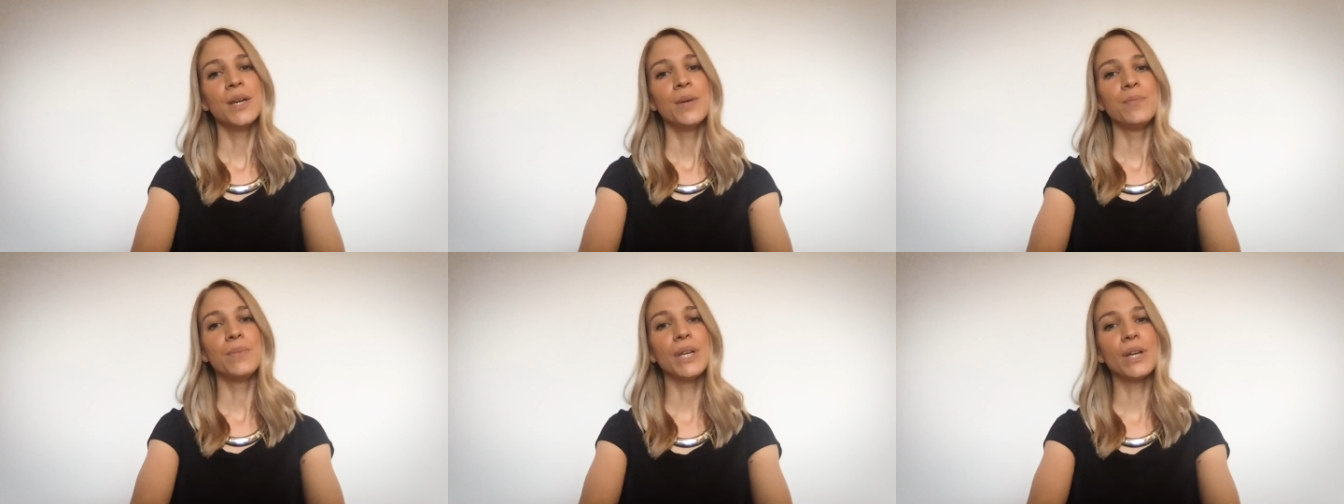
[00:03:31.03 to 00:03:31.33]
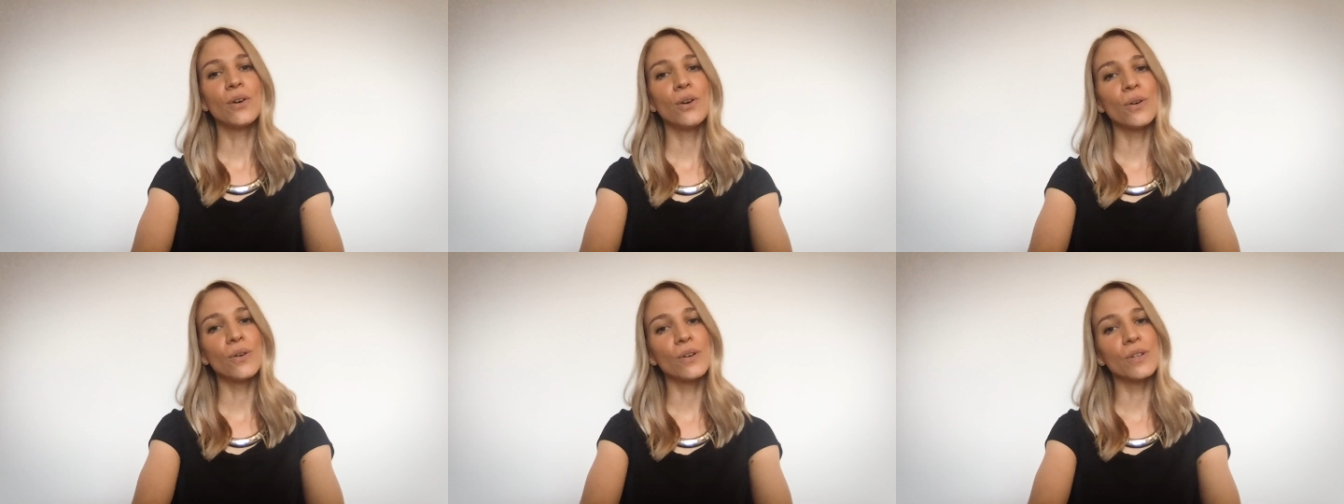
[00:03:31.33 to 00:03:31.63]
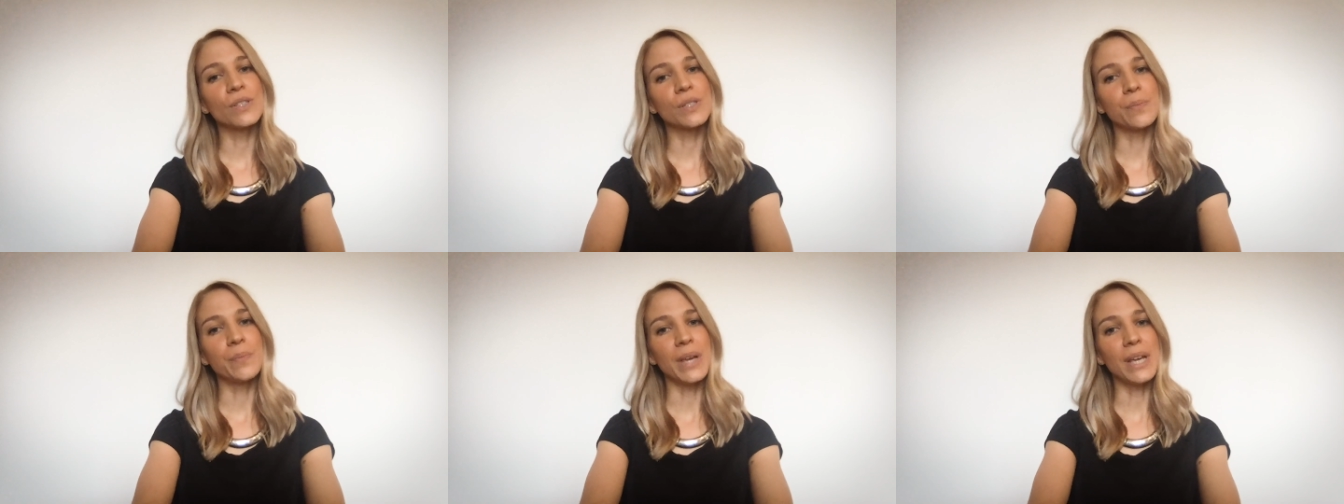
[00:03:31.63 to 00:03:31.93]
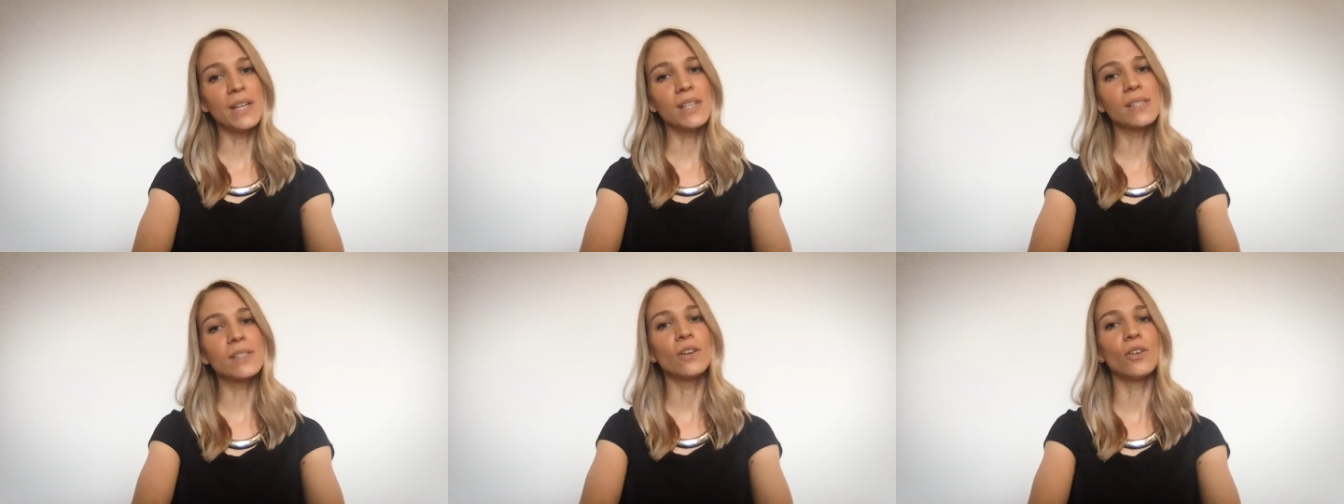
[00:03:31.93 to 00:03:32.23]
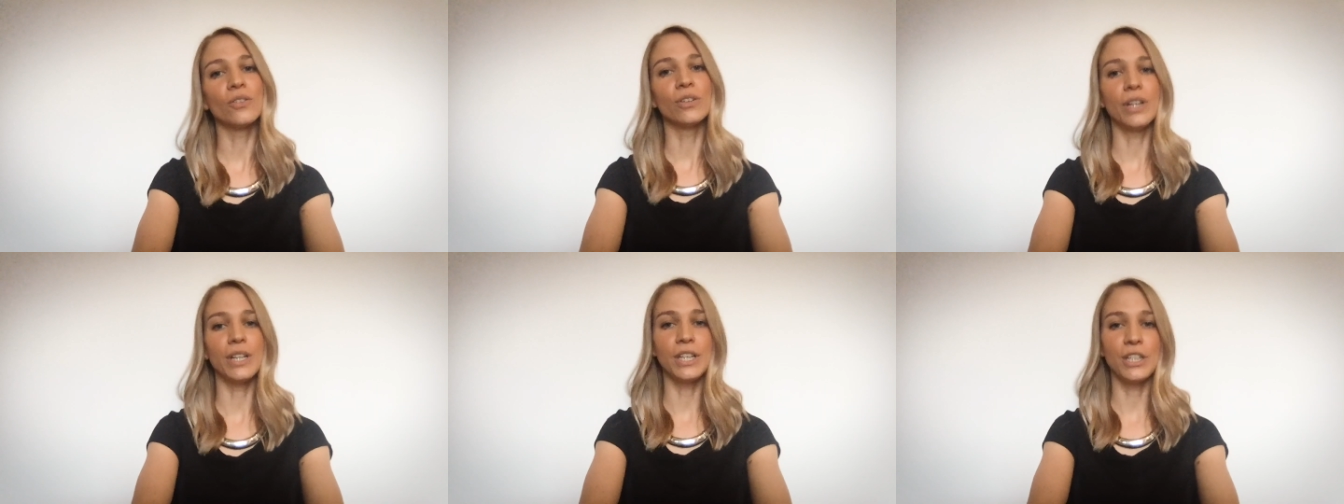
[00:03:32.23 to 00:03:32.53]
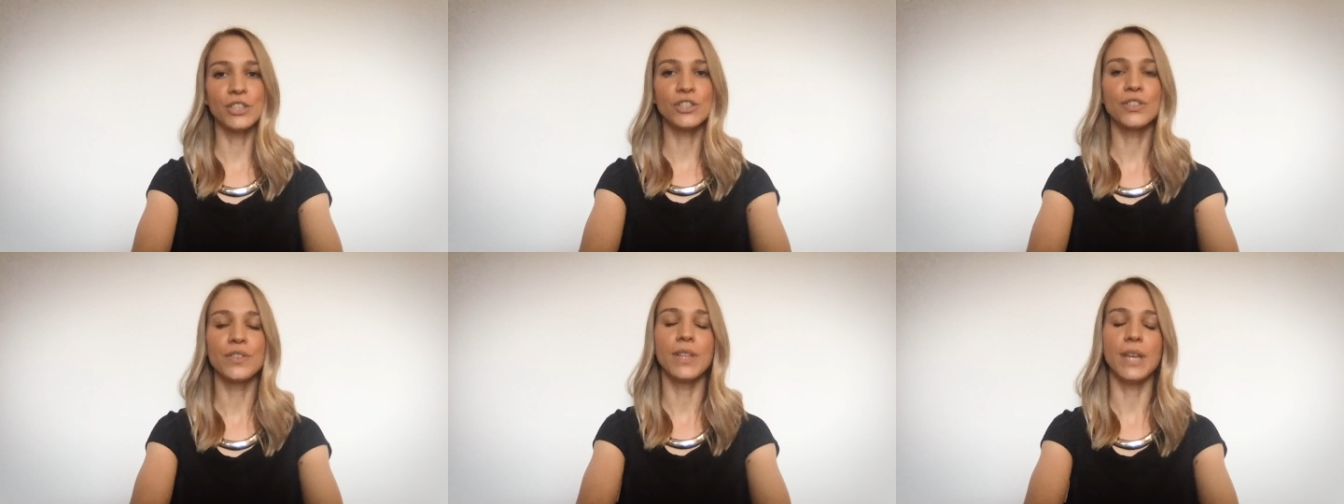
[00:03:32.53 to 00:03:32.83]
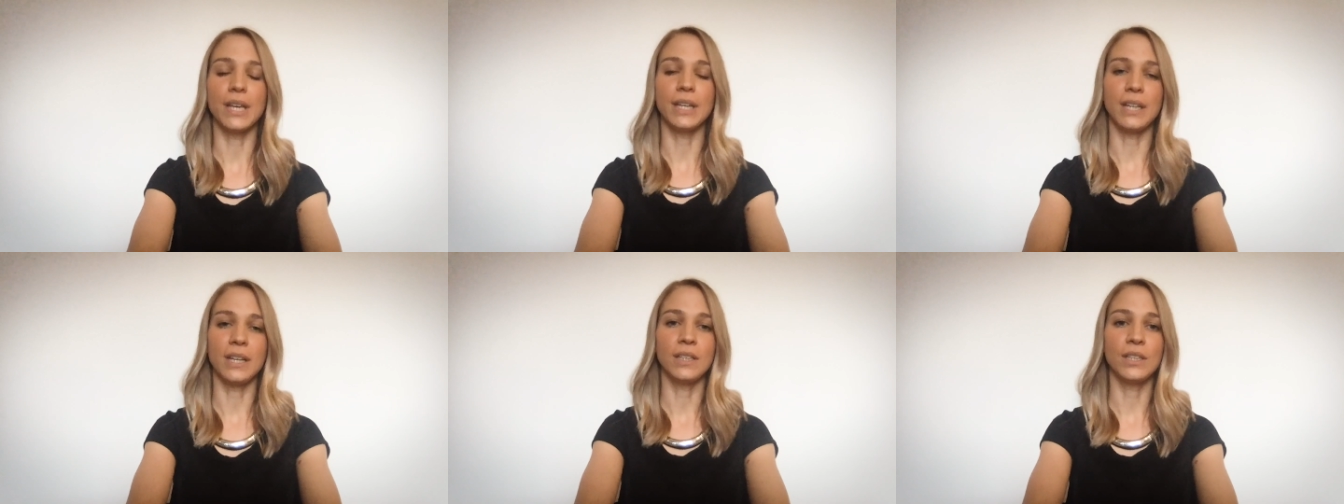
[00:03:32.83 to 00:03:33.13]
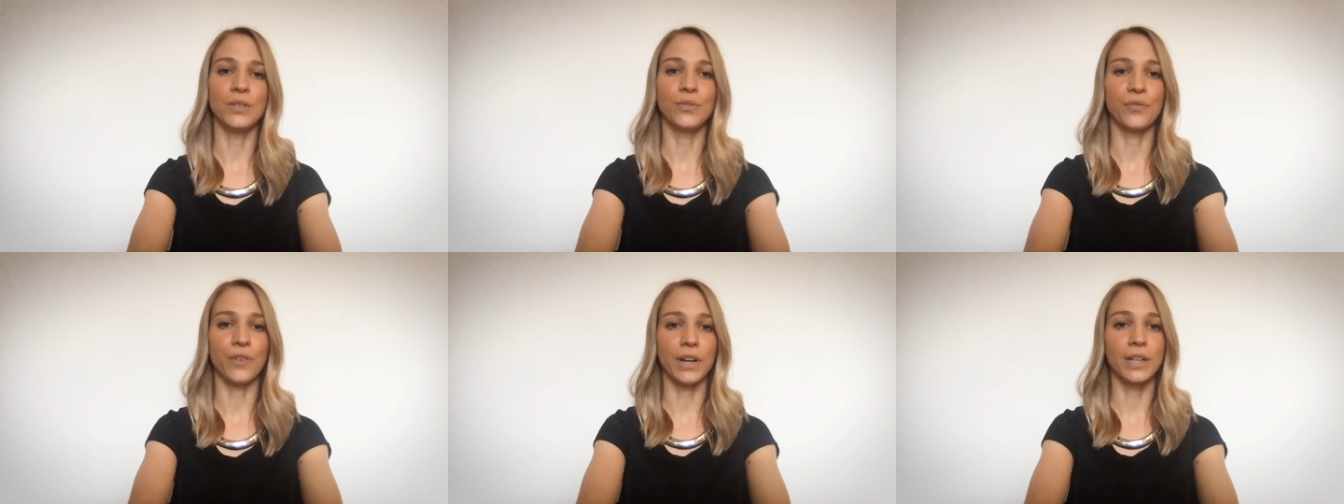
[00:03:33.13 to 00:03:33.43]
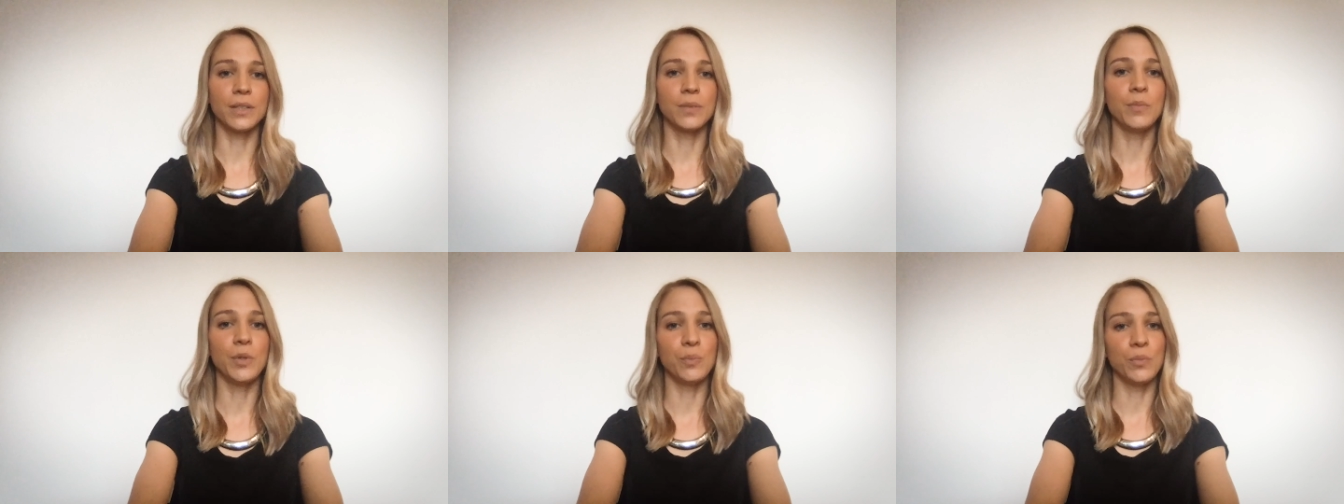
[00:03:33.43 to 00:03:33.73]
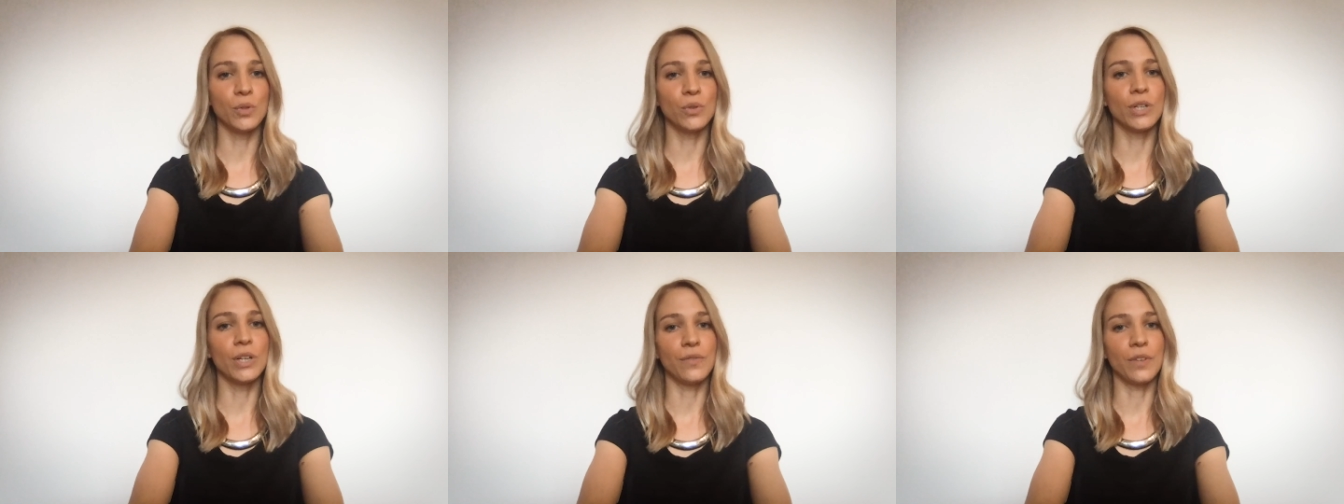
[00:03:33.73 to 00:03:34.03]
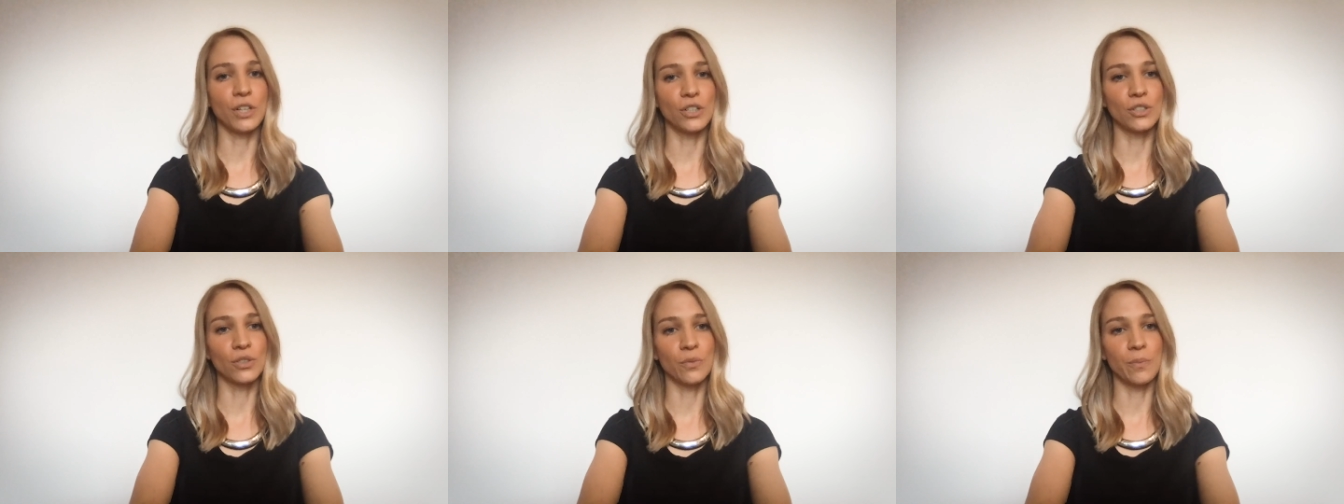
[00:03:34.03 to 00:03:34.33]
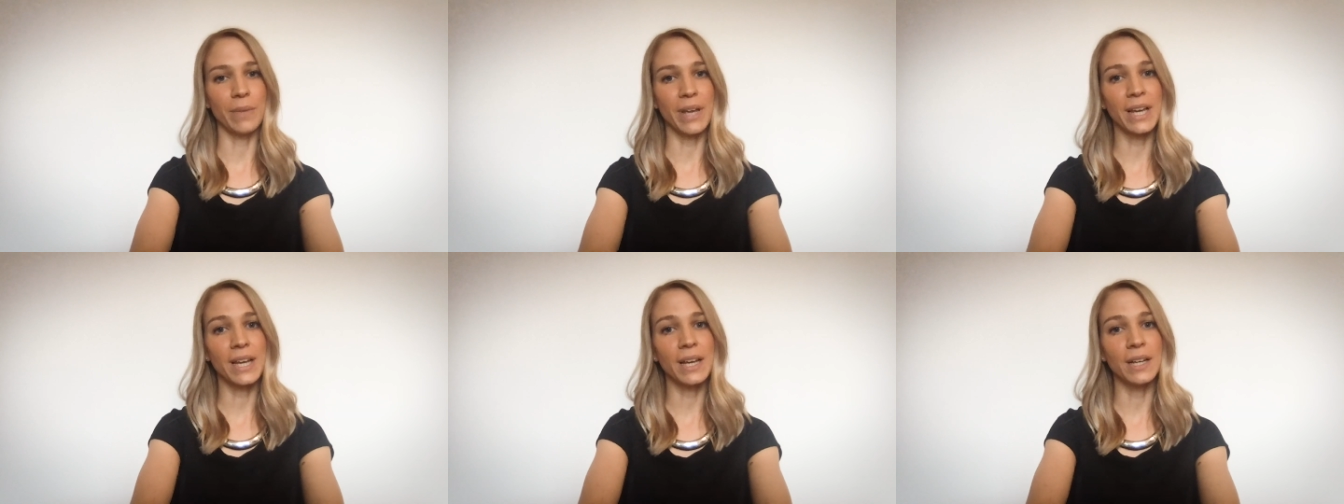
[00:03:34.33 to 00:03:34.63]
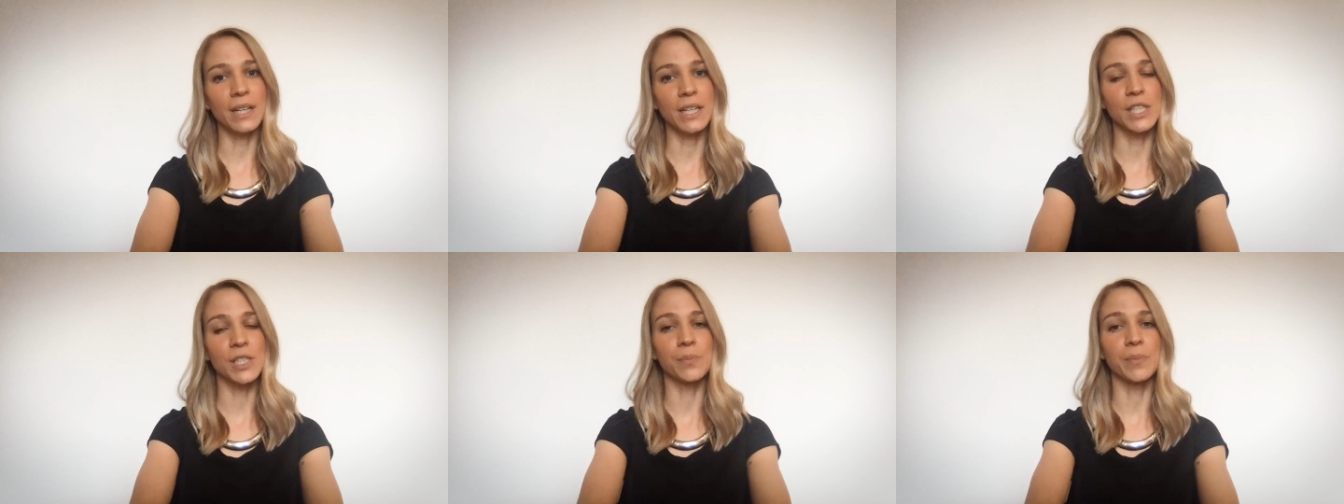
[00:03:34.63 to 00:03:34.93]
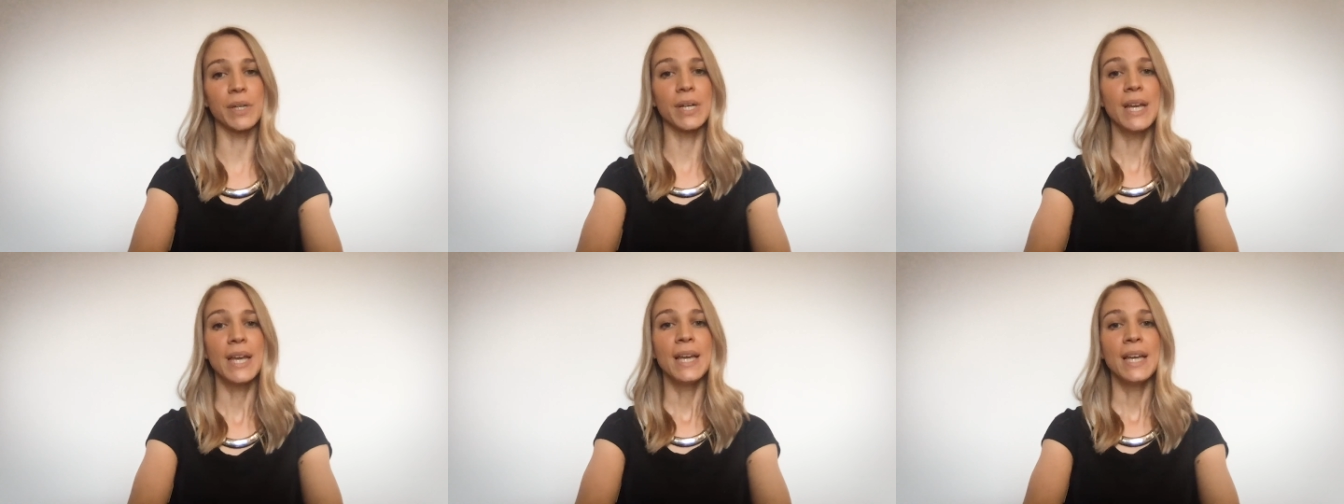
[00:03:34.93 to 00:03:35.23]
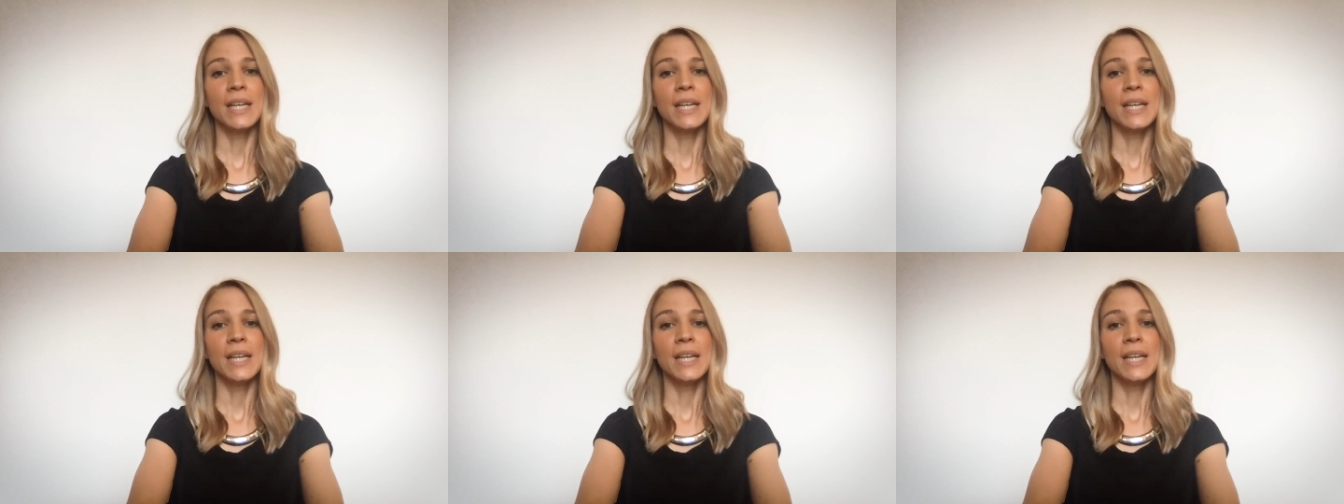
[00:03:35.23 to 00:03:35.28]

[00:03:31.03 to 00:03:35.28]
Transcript: because based on each the identified immune evasion mechanism,